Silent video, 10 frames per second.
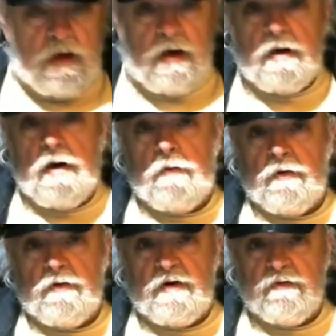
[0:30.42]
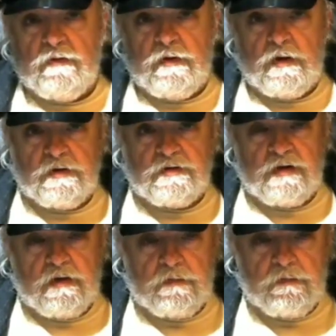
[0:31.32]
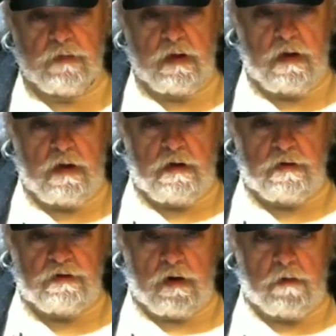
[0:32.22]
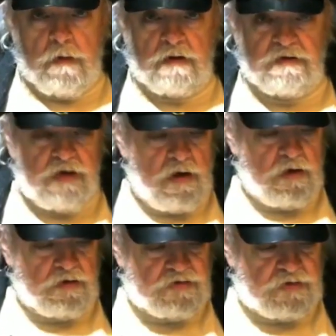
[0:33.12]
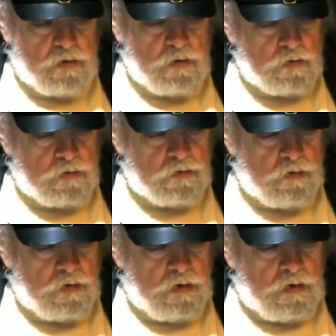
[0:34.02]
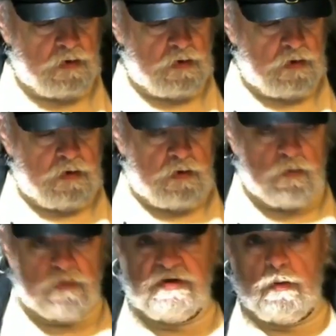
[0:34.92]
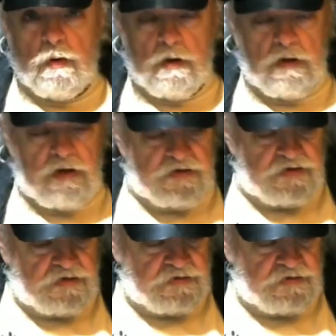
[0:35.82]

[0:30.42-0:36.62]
Got a number of different things to talk about tonight, so we'll see where it leads